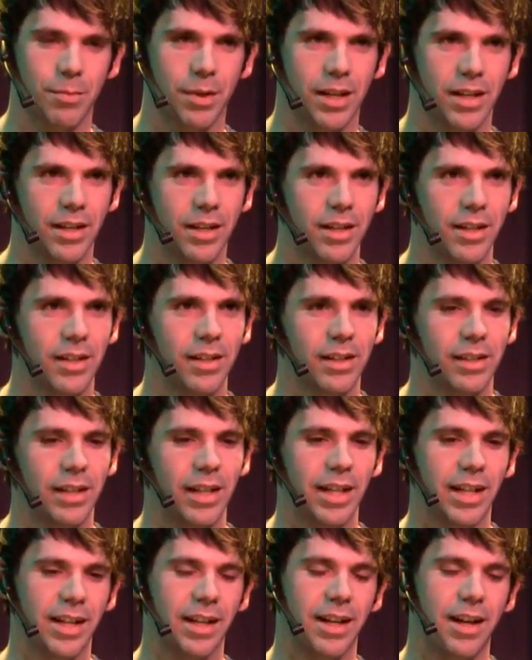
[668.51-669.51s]
But
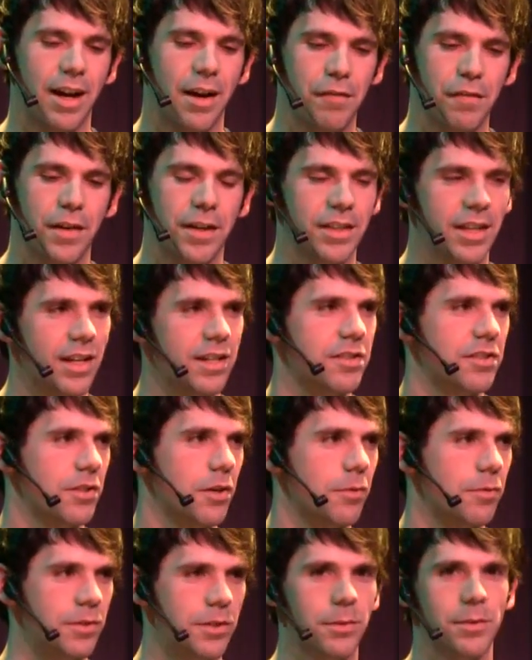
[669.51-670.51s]
like I find that I just
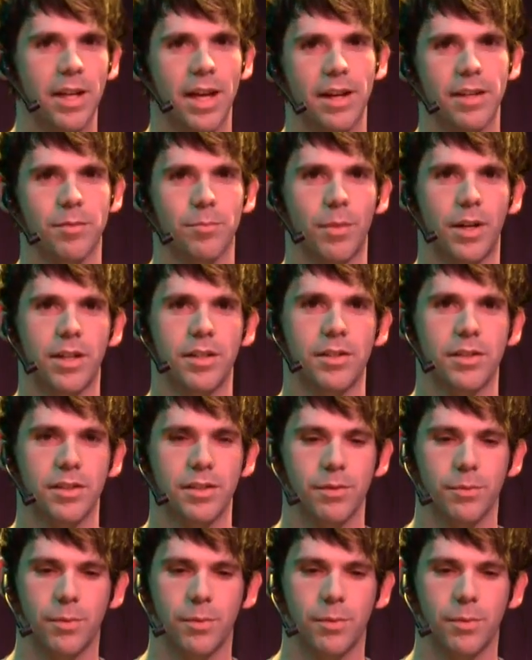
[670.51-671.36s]
don't do that as much.